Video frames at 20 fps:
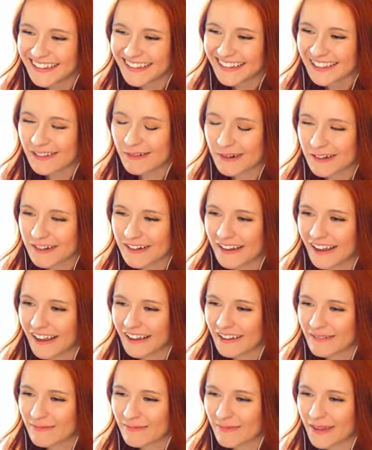you are
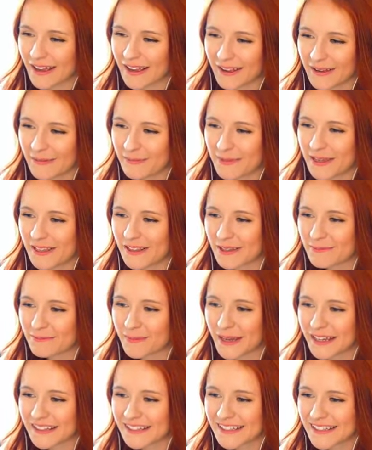not uh, being the
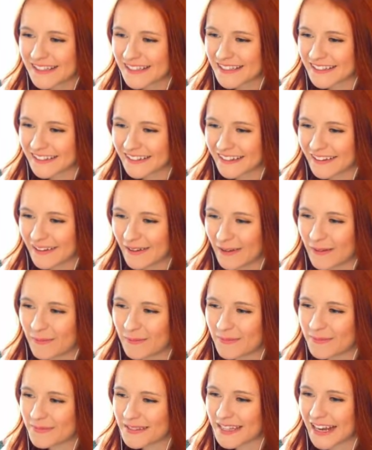best
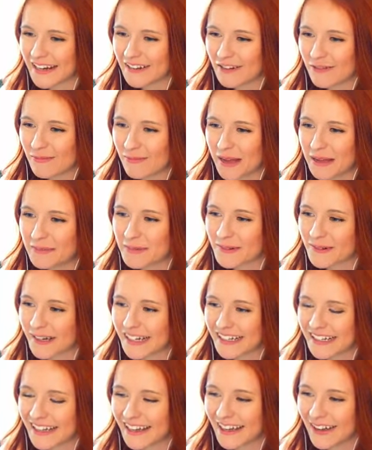um, dino mama
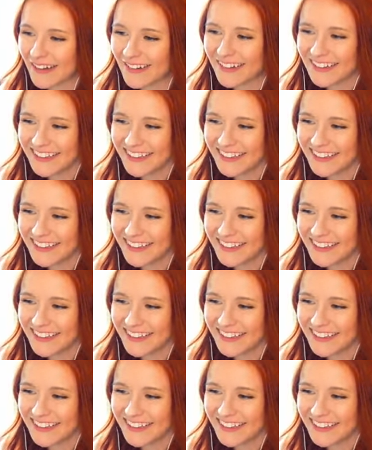right now.